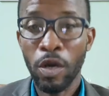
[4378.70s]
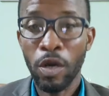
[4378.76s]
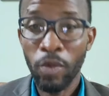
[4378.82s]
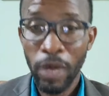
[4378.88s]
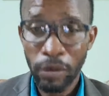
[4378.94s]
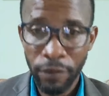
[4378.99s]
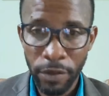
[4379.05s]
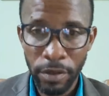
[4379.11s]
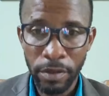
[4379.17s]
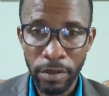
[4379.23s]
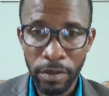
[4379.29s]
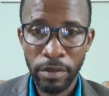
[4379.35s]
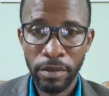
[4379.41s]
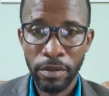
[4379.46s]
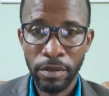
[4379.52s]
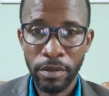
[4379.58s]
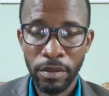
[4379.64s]
However,
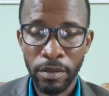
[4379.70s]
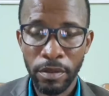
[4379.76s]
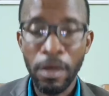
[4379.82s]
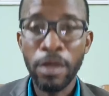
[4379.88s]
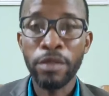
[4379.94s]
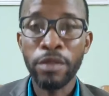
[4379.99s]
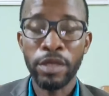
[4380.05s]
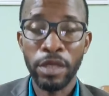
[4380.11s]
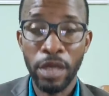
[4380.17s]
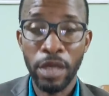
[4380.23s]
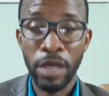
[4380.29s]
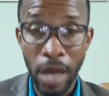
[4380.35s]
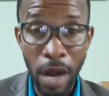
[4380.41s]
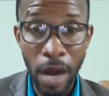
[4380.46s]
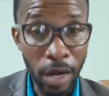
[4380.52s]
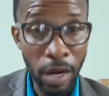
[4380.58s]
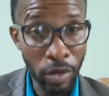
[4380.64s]
there
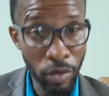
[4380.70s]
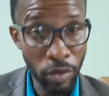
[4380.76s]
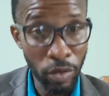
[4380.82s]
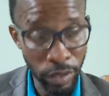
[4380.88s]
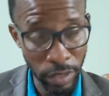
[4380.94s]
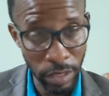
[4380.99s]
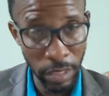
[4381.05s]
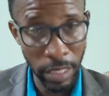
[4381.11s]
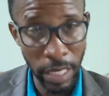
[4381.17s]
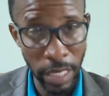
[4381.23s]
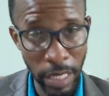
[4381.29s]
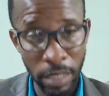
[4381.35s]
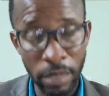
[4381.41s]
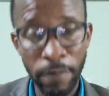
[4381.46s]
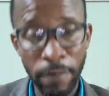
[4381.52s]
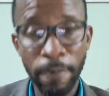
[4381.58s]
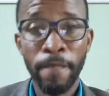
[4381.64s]
are courts in
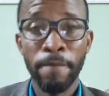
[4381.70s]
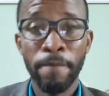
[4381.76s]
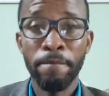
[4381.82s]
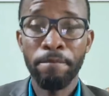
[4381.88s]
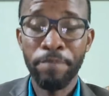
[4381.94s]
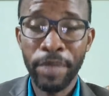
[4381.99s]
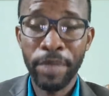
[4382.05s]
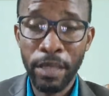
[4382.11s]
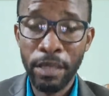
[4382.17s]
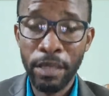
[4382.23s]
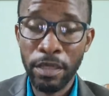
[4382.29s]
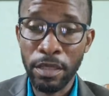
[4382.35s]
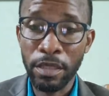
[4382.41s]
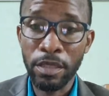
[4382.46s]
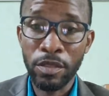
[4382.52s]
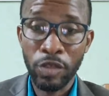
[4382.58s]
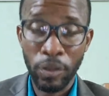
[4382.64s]
Guyana, being
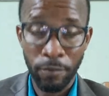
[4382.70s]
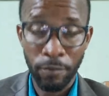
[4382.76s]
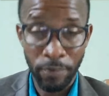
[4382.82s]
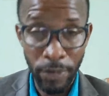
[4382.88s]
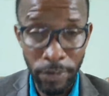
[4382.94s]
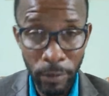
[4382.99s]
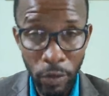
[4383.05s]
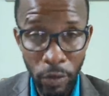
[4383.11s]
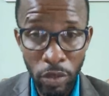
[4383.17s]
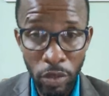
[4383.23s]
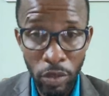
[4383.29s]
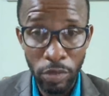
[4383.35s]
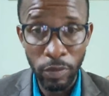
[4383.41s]
the Supreme Court